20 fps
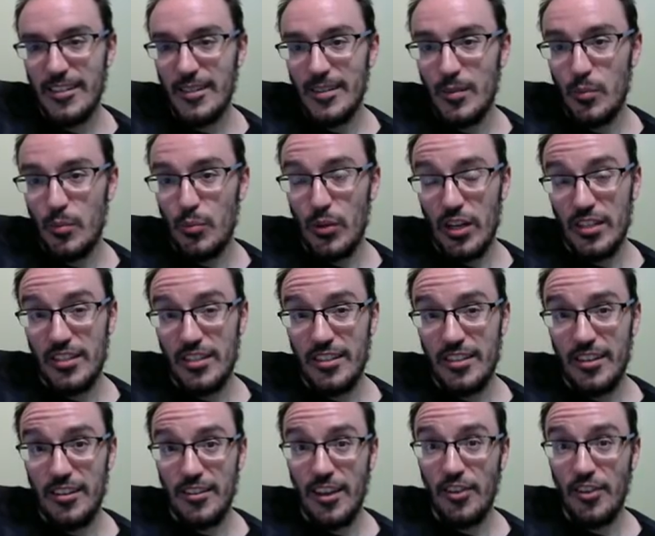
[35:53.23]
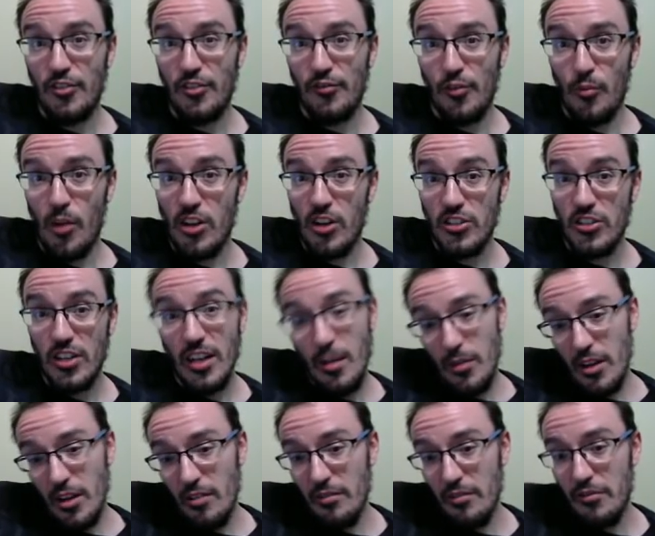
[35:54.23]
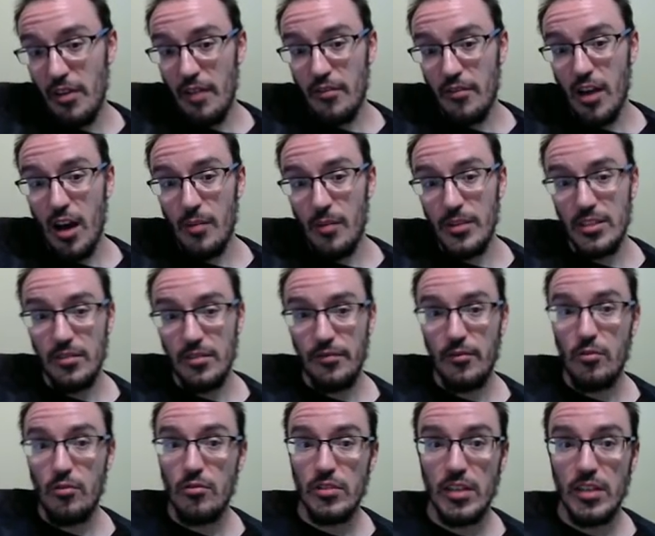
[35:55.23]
But thank you for watching. Let me know if you have comments, of course.